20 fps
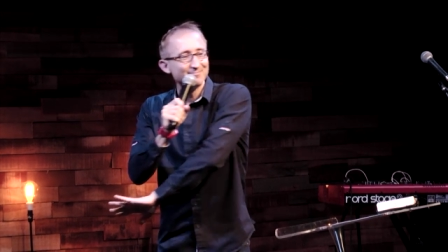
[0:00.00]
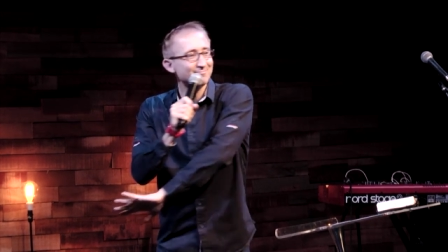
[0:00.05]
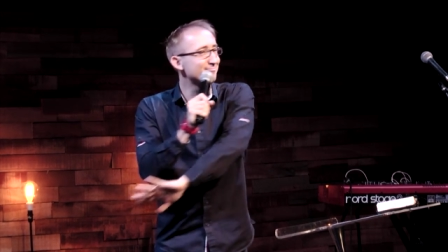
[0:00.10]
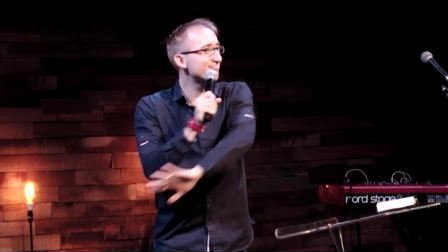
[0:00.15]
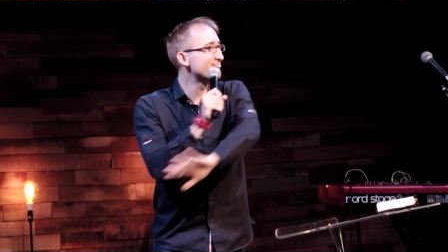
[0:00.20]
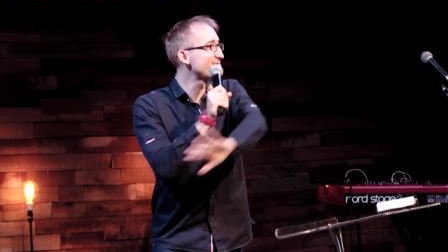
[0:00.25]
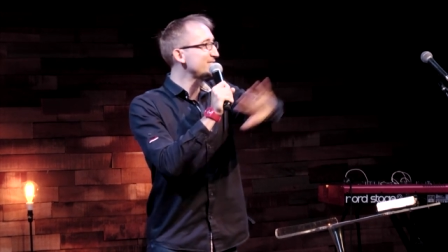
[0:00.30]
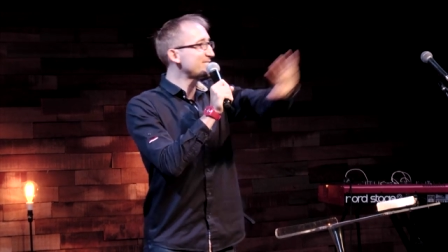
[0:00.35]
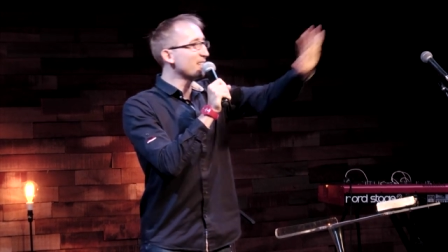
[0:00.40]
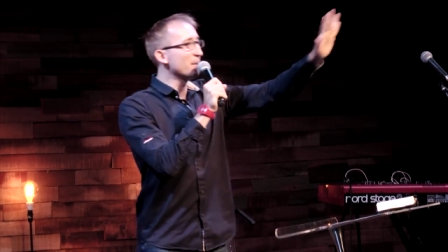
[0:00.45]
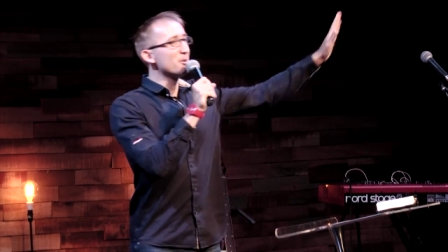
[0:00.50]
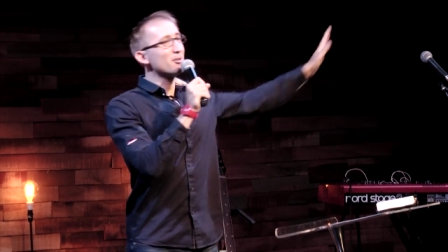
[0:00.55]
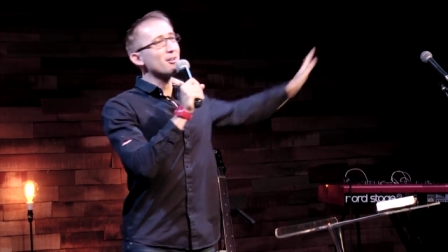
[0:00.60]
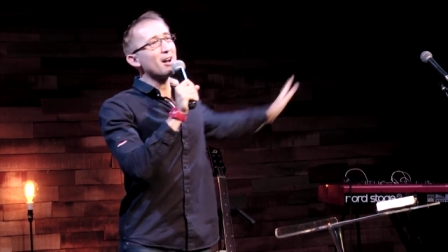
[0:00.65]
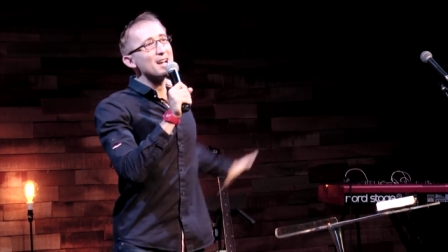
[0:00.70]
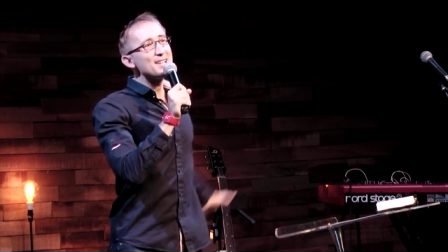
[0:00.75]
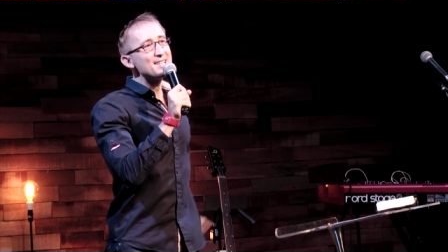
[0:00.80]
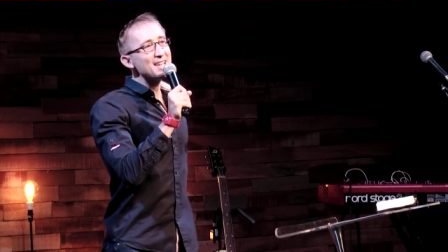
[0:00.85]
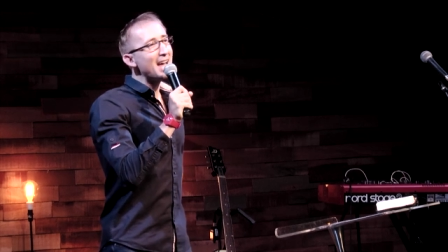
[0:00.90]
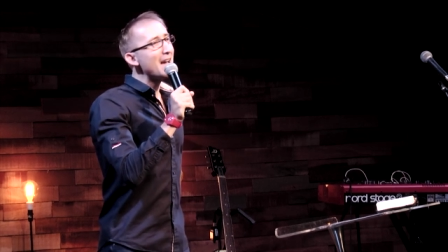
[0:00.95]

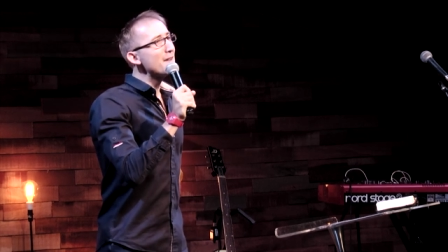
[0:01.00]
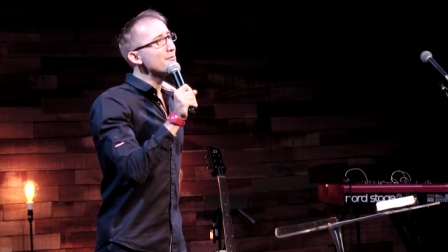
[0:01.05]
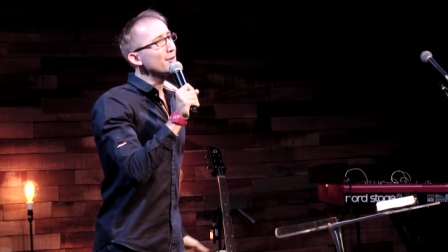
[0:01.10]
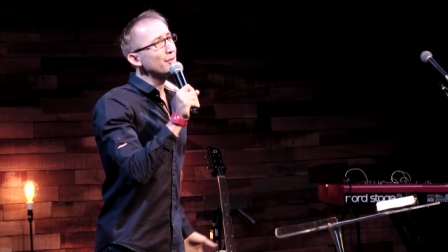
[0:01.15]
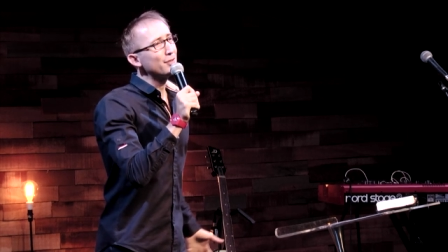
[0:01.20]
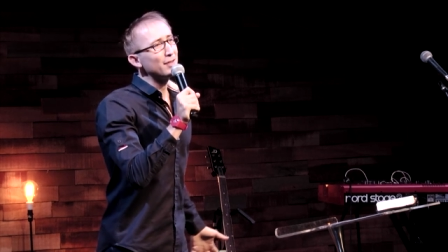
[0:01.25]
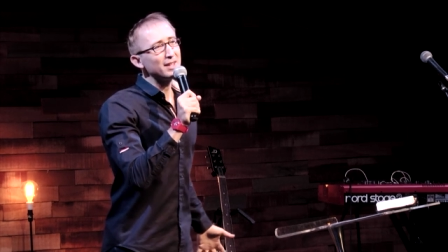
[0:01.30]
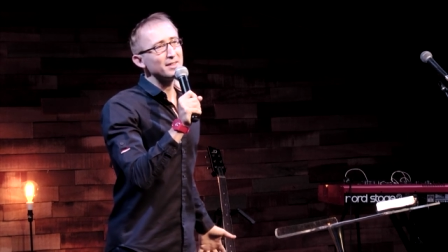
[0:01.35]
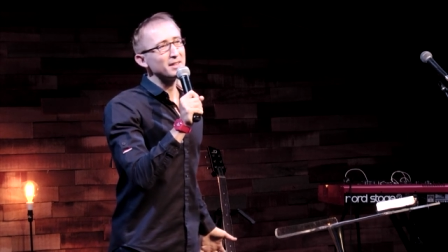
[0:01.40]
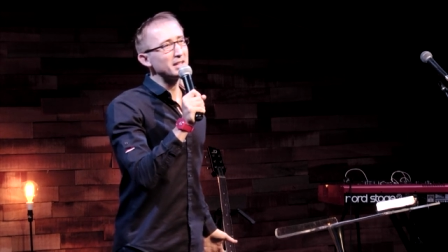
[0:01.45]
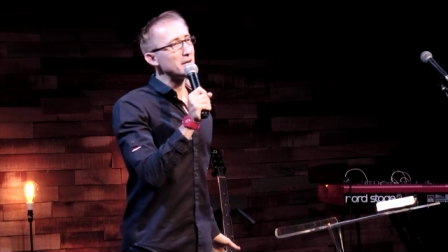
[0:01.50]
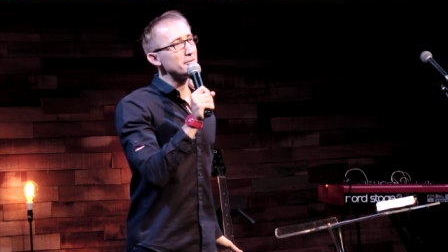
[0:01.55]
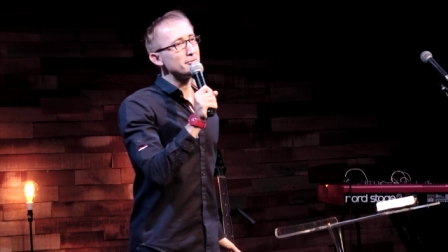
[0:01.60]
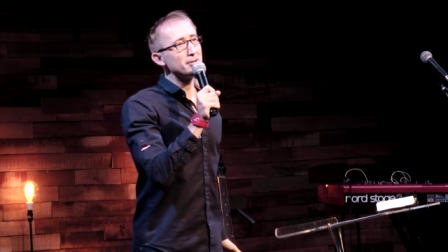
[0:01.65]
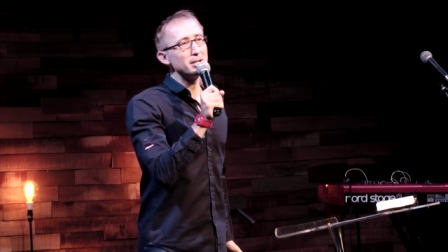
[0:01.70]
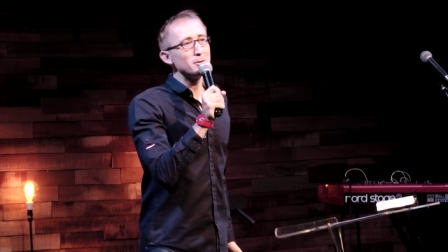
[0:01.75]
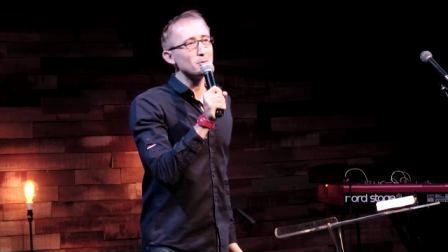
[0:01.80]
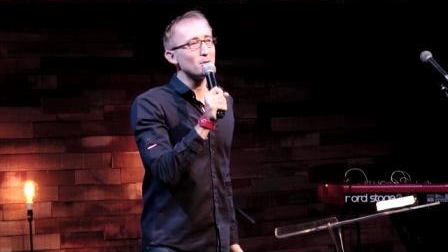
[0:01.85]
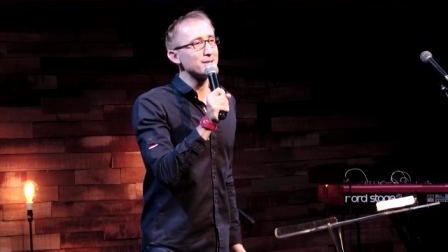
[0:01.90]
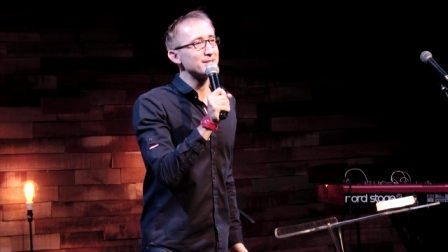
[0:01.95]
summarize everything that I really
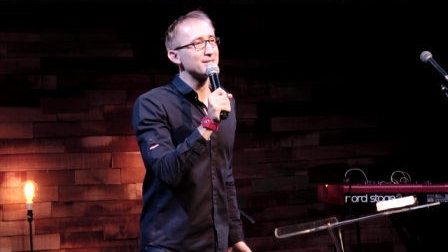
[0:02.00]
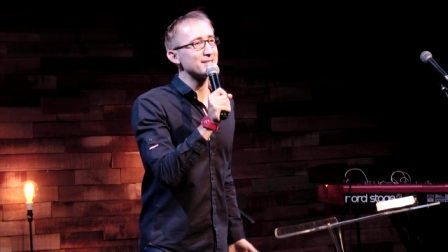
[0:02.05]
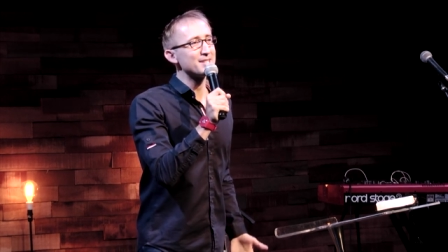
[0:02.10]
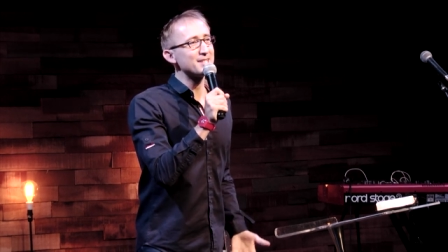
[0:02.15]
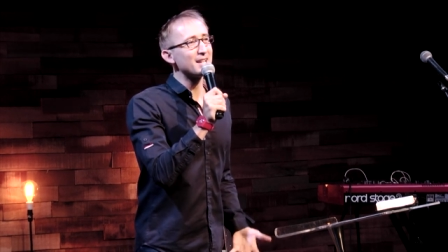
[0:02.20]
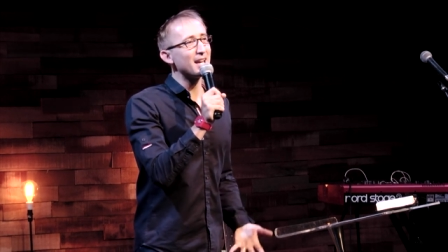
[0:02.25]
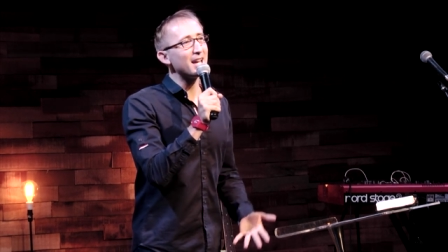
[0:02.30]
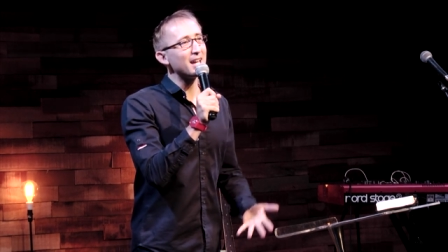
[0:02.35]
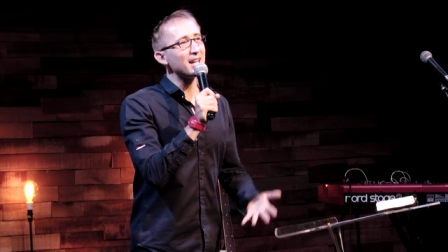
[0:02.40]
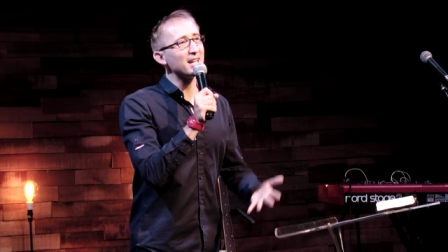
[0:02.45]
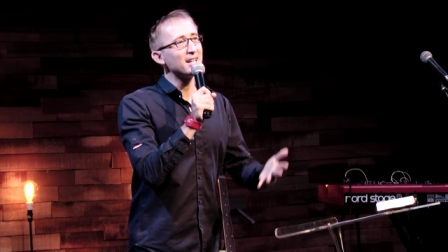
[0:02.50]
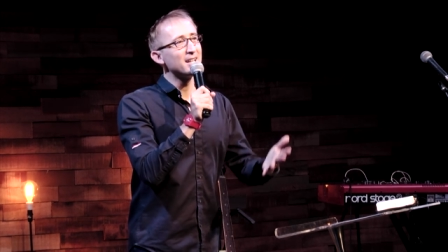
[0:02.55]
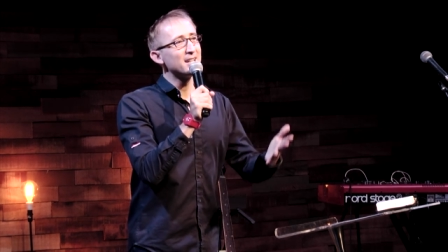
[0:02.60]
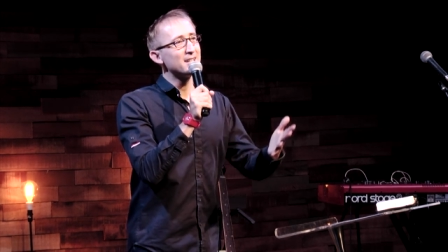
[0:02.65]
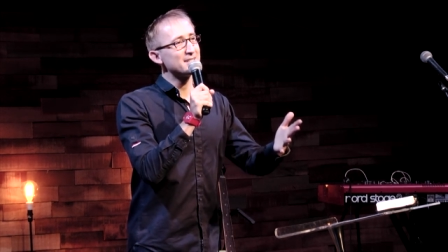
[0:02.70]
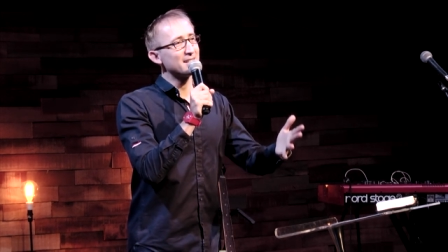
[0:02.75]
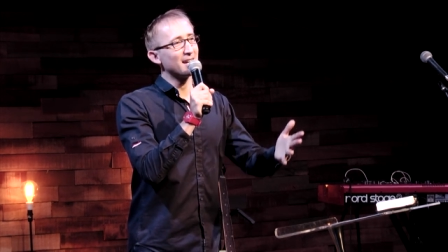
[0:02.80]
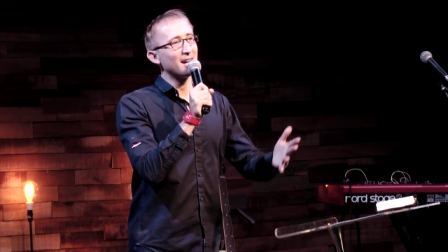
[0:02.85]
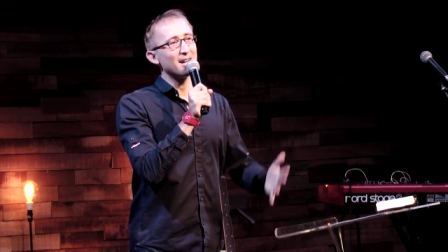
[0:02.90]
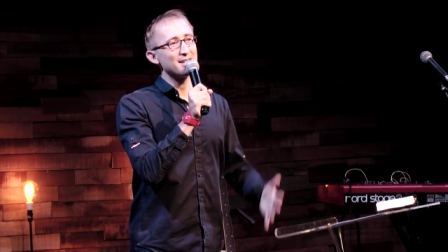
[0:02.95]
want to say
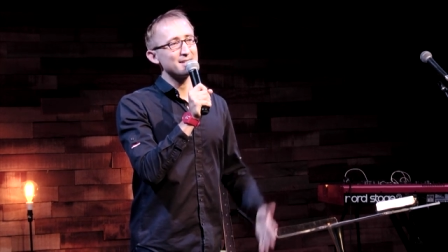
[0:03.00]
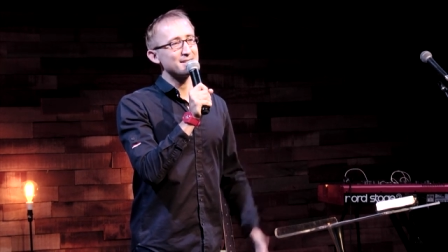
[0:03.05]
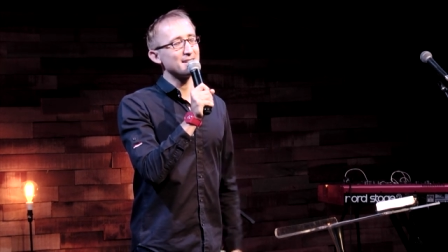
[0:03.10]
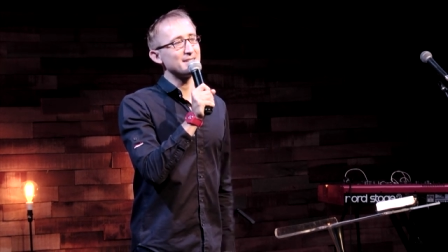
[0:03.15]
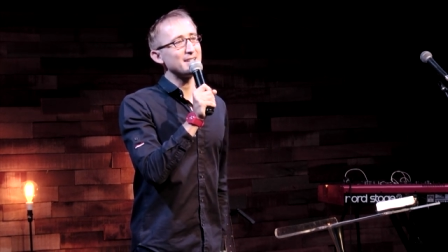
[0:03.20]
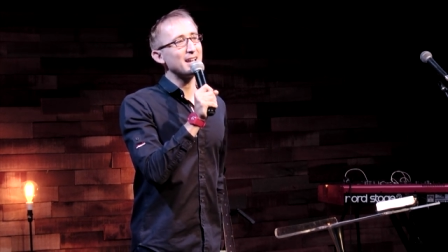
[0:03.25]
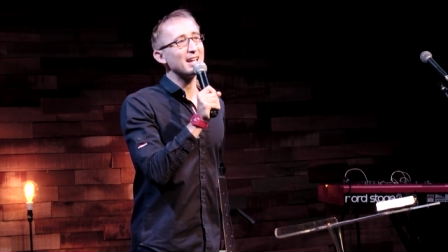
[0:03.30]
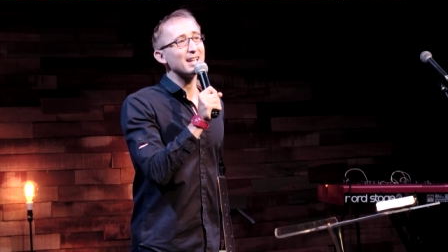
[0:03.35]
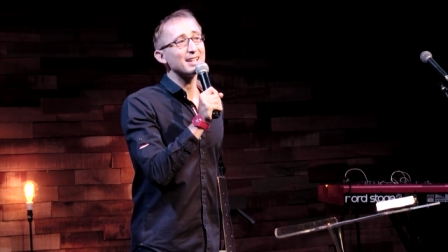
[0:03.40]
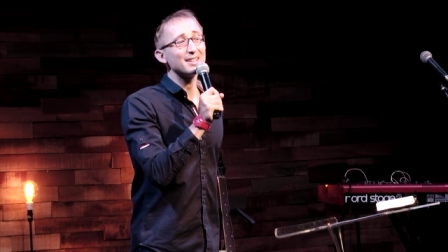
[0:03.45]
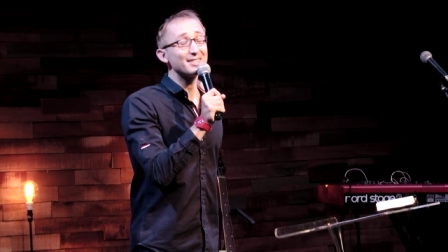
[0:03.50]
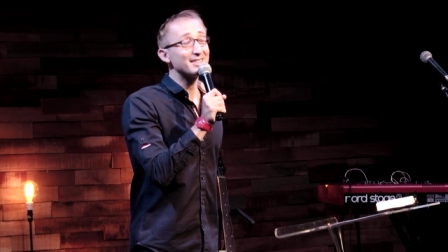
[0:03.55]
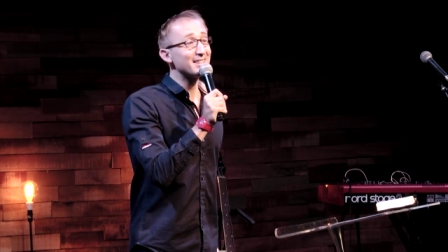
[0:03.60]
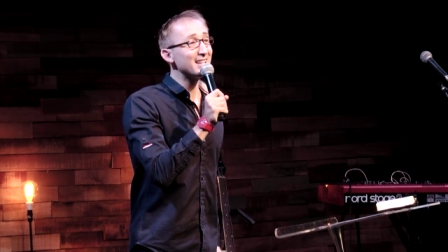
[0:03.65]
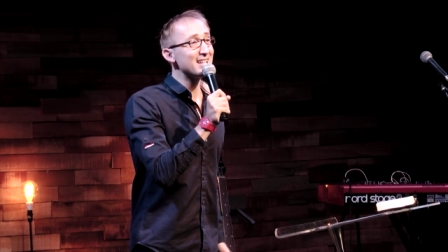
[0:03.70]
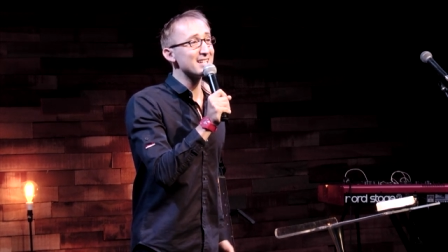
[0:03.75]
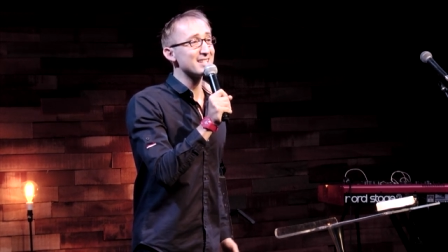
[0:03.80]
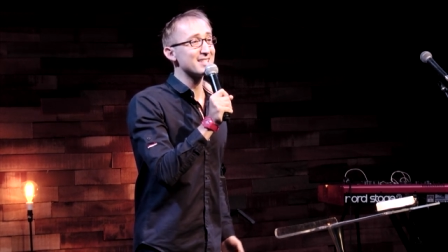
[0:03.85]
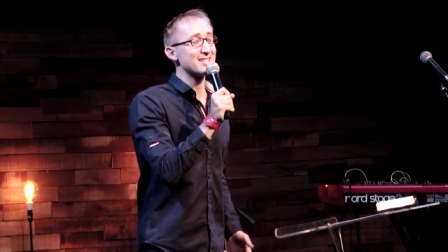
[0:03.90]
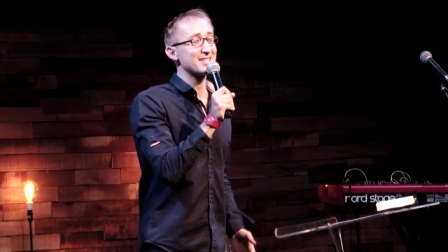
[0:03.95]
to us today, it's
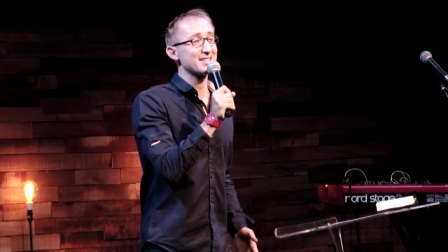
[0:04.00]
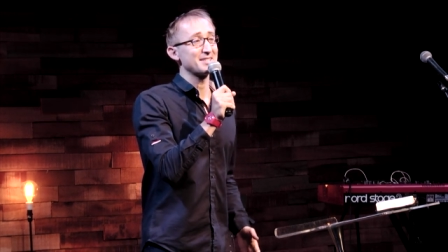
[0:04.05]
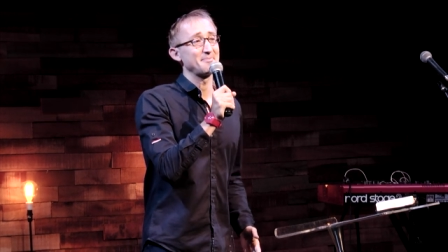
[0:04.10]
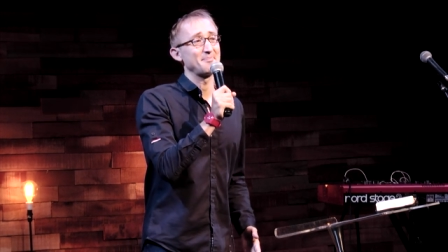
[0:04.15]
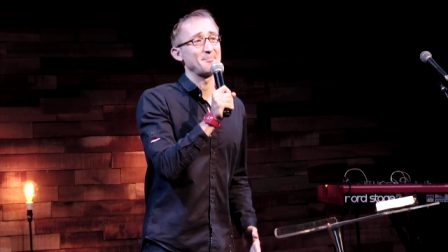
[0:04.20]
this.